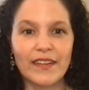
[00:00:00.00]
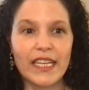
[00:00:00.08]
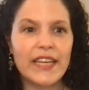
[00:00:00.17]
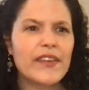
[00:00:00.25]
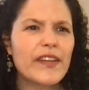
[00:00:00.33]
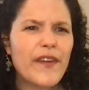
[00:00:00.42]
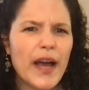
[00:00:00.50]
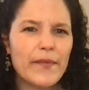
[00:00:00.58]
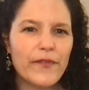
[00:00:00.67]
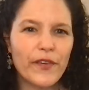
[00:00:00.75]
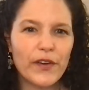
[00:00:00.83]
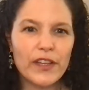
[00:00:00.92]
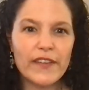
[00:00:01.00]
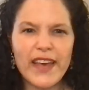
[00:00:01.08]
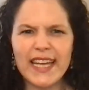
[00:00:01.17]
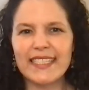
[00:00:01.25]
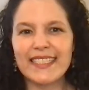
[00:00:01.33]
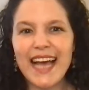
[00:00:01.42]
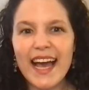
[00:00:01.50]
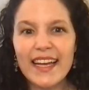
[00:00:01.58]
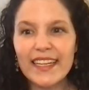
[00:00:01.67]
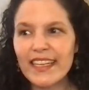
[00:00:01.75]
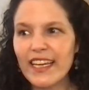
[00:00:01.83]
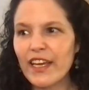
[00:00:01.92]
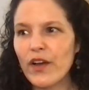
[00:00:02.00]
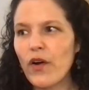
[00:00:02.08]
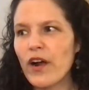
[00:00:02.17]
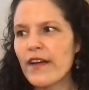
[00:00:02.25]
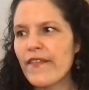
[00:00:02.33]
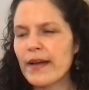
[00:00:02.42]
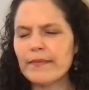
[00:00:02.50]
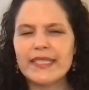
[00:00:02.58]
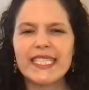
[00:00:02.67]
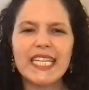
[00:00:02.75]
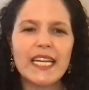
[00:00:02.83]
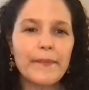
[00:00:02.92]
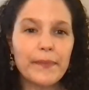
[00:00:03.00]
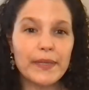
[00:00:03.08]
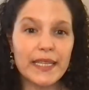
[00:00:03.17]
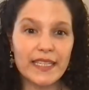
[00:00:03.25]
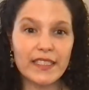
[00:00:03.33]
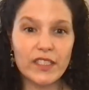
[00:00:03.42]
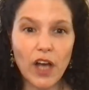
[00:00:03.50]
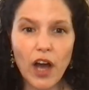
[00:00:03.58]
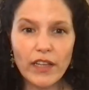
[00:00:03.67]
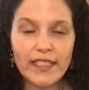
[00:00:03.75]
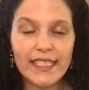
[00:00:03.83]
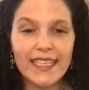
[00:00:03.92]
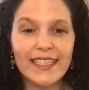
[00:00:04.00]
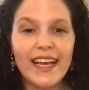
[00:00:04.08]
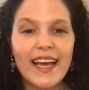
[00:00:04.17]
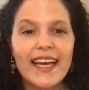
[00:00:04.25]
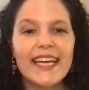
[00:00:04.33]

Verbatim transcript: even if I'm full of anxiety or if I'm deeply exhausted,